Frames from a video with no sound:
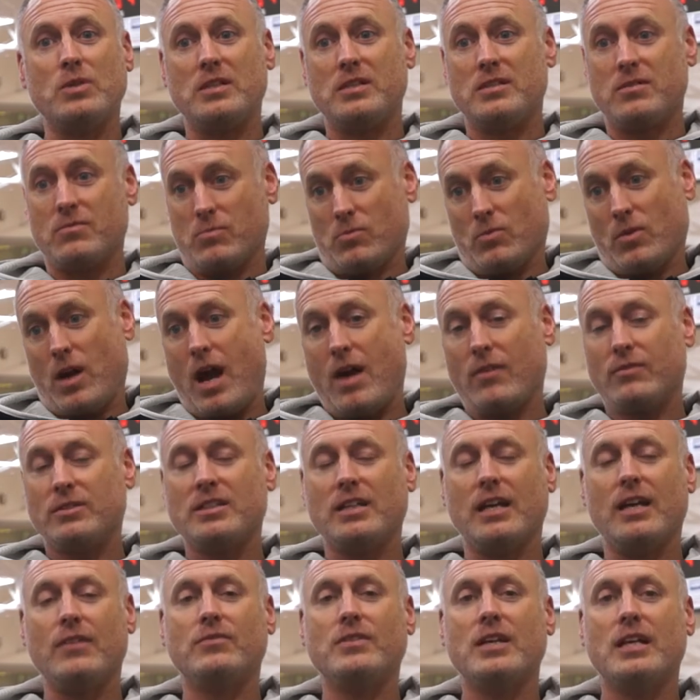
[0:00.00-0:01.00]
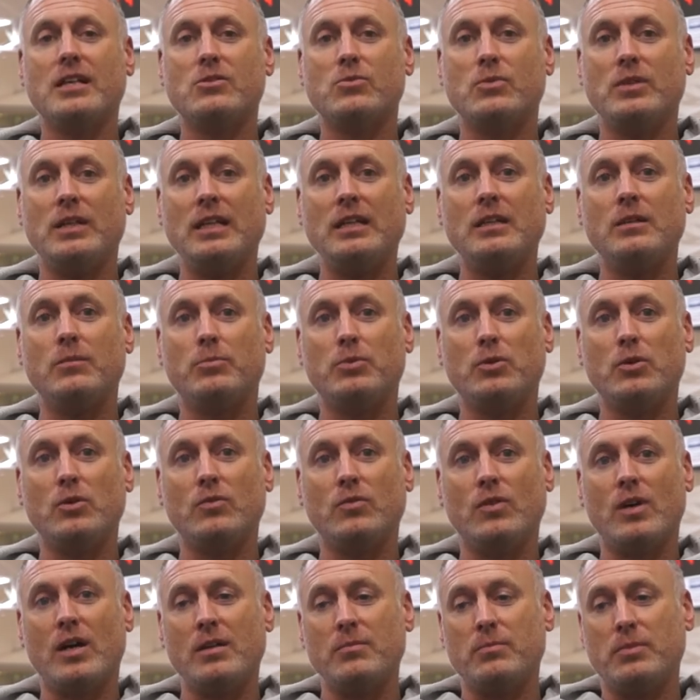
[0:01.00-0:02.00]
We obviously have things we need to
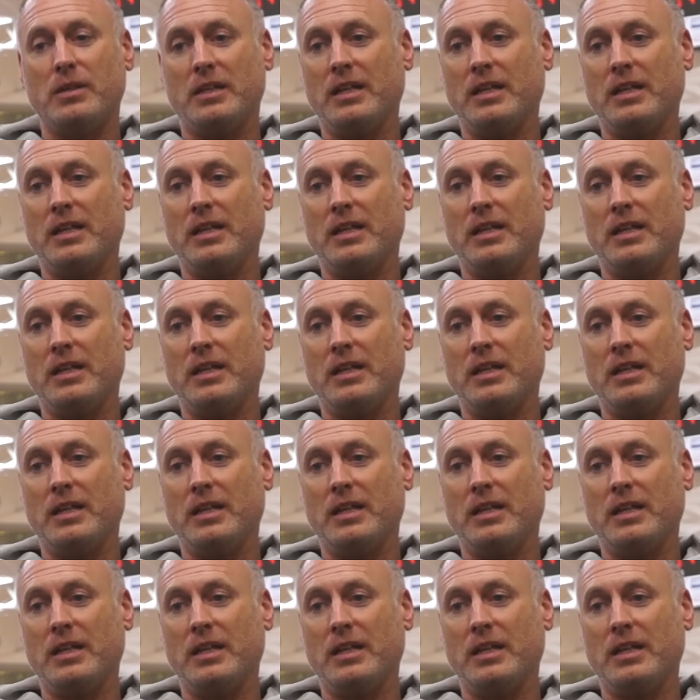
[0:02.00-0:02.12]
improve on.